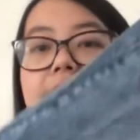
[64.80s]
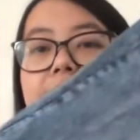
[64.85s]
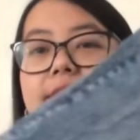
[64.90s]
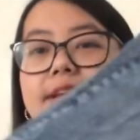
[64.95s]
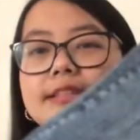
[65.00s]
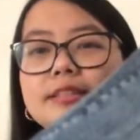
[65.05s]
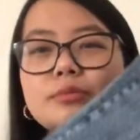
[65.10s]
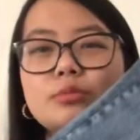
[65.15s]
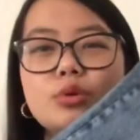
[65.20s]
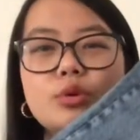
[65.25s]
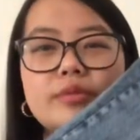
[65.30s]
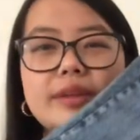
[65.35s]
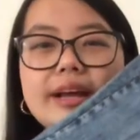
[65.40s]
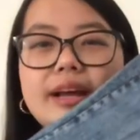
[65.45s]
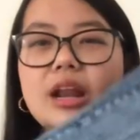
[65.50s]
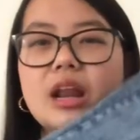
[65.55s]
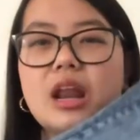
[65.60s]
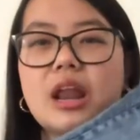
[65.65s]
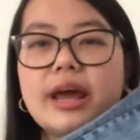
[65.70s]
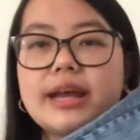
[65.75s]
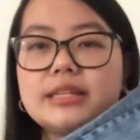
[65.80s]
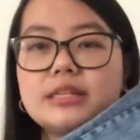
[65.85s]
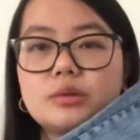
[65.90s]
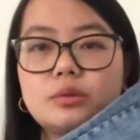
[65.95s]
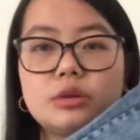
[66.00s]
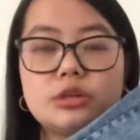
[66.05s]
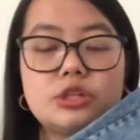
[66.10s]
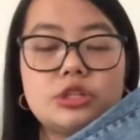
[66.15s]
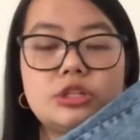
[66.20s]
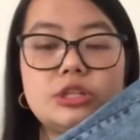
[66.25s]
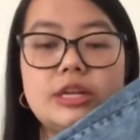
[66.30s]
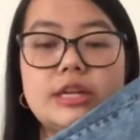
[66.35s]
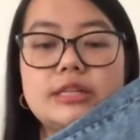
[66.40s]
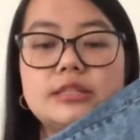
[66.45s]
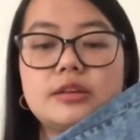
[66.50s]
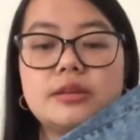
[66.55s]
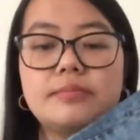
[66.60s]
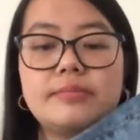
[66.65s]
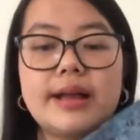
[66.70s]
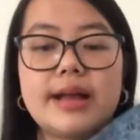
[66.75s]
These are more of like a lighter wash
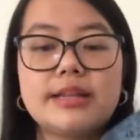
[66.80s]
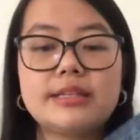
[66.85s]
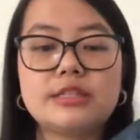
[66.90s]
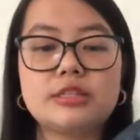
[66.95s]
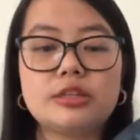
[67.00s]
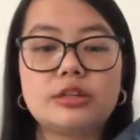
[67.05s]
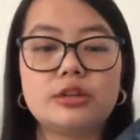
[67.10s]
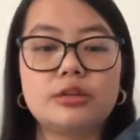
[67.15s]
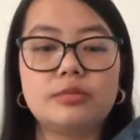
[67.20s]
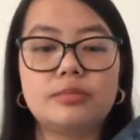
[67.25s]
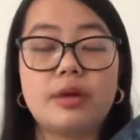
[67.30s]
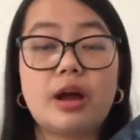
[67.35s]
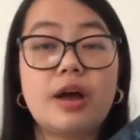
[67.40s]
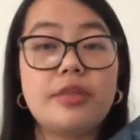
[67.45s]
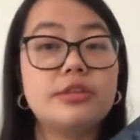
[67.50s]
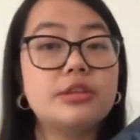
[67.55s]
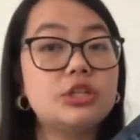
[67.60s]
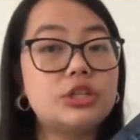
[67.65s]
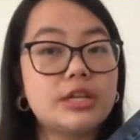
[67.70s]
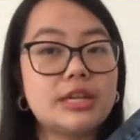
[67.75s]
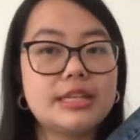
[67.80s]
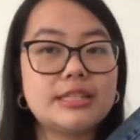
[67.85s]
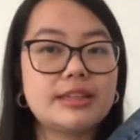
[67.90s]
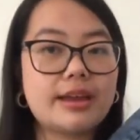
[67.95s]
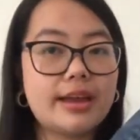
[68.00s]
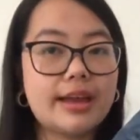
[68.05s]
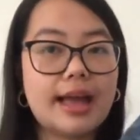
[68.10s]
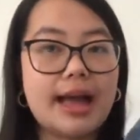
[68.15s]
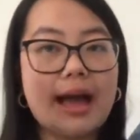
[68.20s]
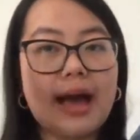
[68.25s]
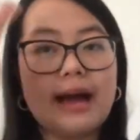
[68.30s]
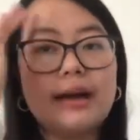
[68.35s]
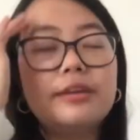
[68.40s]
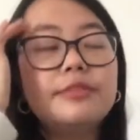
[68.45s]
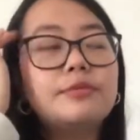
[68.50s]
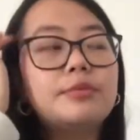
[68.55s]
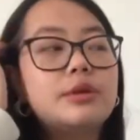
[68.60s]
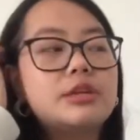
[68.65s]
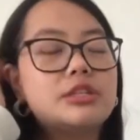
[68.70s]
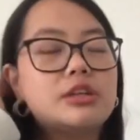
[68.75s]
jeans compared to my other jeans I
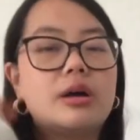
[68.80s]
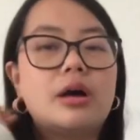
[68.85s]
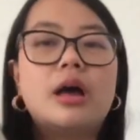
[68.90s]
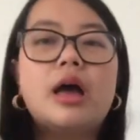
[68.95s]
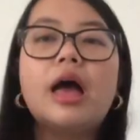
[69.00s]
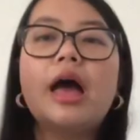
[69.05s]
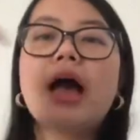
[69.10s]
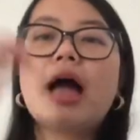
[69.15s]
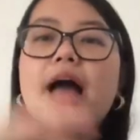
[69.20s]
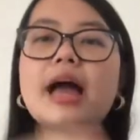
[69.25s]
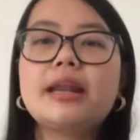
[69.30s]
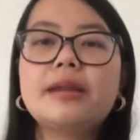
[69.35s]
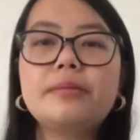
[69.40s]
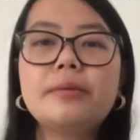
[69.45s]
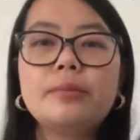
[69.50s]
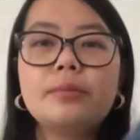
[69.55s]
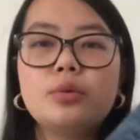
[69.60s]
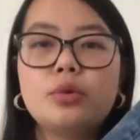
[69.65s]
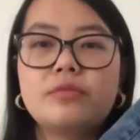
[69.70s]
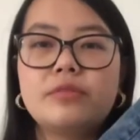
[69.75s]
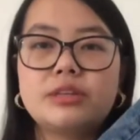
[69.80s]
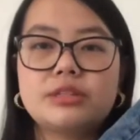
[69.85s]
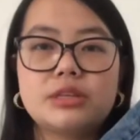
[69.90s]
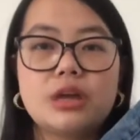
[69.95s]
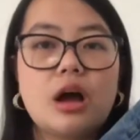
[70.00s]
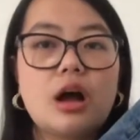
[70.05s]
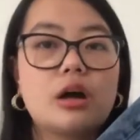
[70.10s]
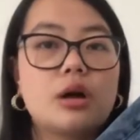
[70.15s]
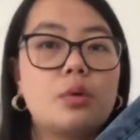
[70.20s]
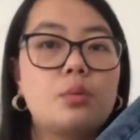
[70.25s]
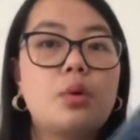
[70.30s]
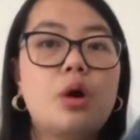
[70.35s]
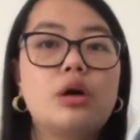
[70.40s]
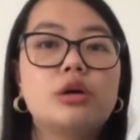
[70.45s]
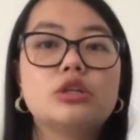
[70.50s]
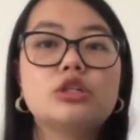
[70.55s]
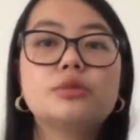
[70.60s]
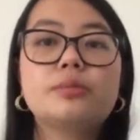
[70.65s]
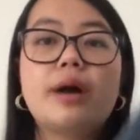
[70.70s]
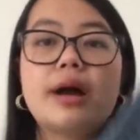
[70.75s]
have, which are a little bit more of a darker
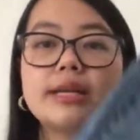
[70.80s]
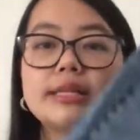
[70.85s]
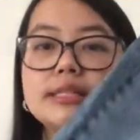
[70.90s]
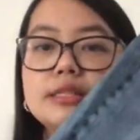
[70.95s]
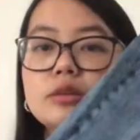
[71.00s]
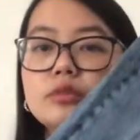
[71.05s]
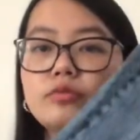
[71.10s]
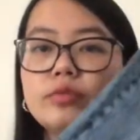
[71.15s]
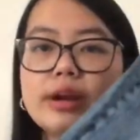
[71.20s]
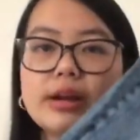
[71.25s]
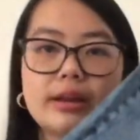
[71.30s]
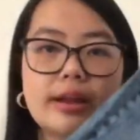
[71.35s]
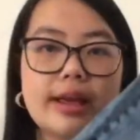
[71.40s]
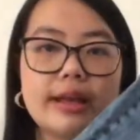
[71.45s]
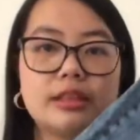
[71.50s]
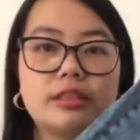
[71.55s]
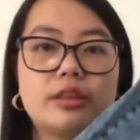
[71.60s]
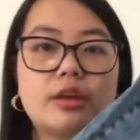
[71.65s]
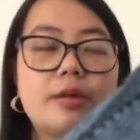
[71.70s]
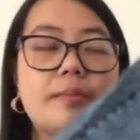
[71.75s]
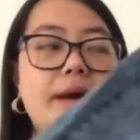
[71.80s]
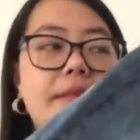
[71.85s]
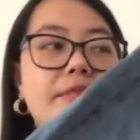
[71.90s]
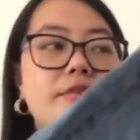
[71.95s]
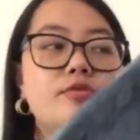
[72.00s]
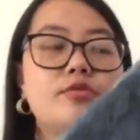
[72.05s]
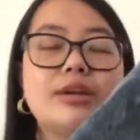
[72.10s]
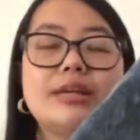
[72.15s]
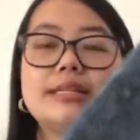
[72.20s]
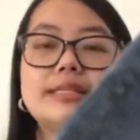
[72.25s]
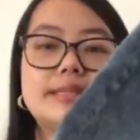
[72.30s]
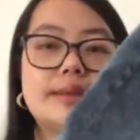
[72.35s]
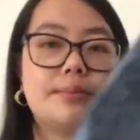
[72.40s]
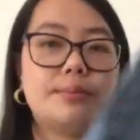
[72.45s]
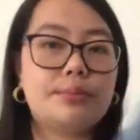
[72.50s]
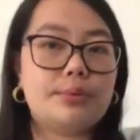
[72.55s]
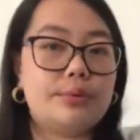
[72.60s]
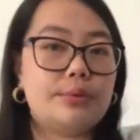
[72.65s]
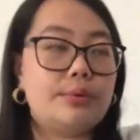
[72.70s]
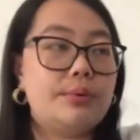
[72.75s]
wash, but I still really like them and they're really
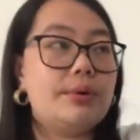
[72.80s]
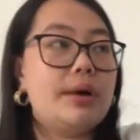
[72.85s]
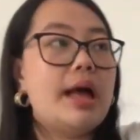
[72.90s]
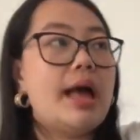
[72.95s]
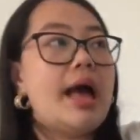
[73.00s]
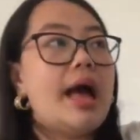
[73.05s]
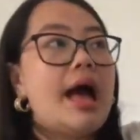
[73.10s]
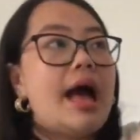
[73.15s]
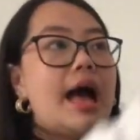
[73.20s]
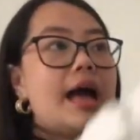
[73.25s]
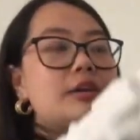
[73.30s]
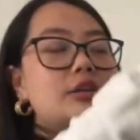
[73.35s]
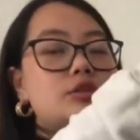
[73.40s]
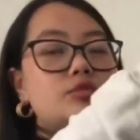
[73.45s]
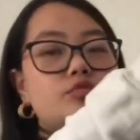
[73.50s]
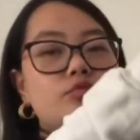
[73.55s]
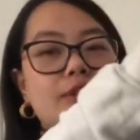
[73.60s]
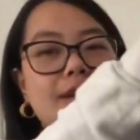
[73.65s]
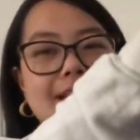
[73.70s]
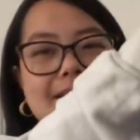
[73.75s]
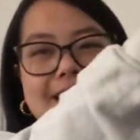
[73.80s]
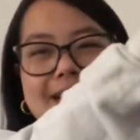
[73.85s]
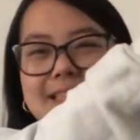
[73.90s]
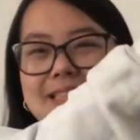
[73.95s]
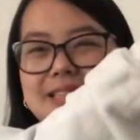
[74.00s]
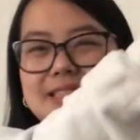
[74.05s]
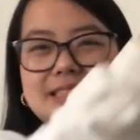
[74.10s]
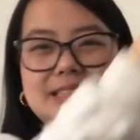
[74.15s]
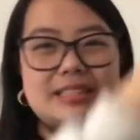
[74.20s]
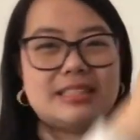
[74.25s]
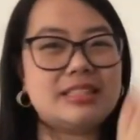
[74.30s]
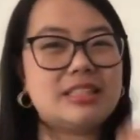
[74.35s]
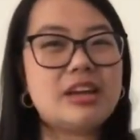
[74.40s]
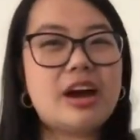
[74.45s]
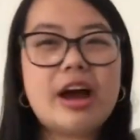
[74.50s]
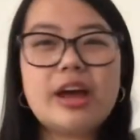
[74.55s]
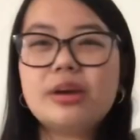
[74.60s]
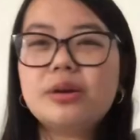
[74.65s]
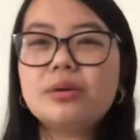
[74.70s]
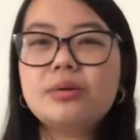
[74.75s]
simple and just really easy to
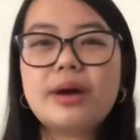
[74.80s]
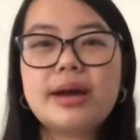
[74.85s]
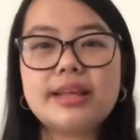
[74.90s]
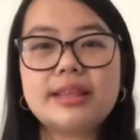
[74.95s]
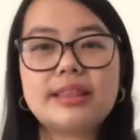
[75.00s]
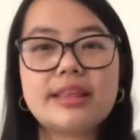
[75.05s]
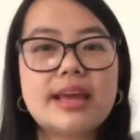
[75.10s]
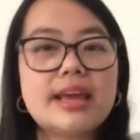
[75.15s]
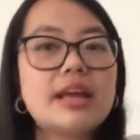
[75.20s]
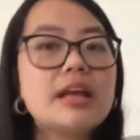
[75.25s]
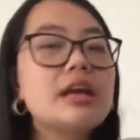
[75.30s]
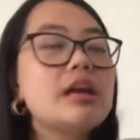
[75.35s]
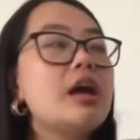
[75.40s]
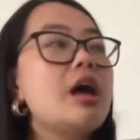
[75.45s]
style, I think.